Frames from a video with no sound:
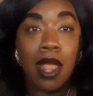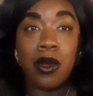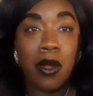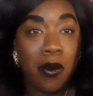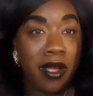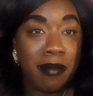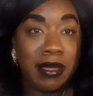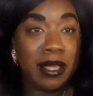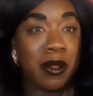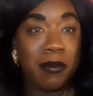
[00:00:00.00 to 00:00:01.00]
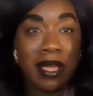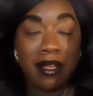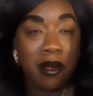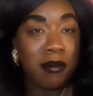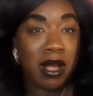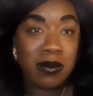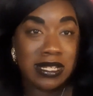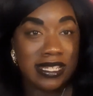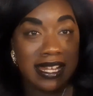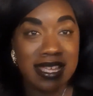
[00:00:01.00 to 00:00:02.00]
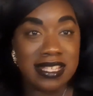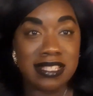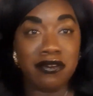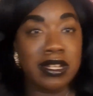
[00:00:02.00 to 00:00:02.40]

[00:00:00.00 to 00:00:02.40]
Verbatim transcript: nowhere being on my on my wish list